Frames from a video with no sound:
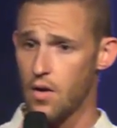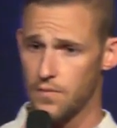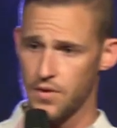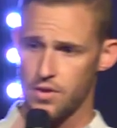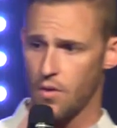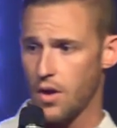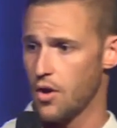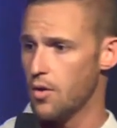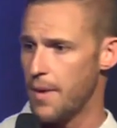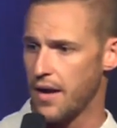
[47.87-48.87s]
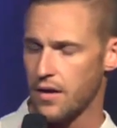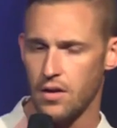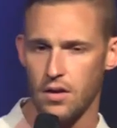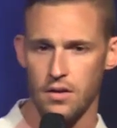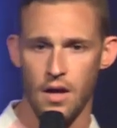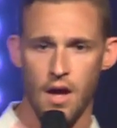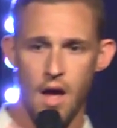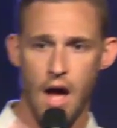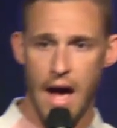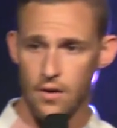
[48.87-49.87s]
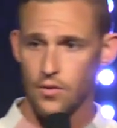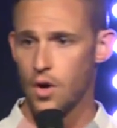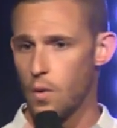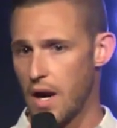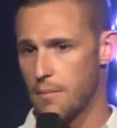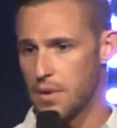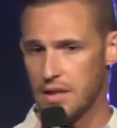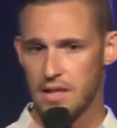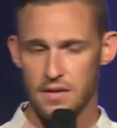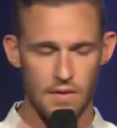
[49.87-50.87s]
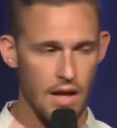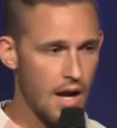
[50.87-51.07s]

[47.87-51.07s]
Hopefully you all know about it called I Don't Know What I Believe,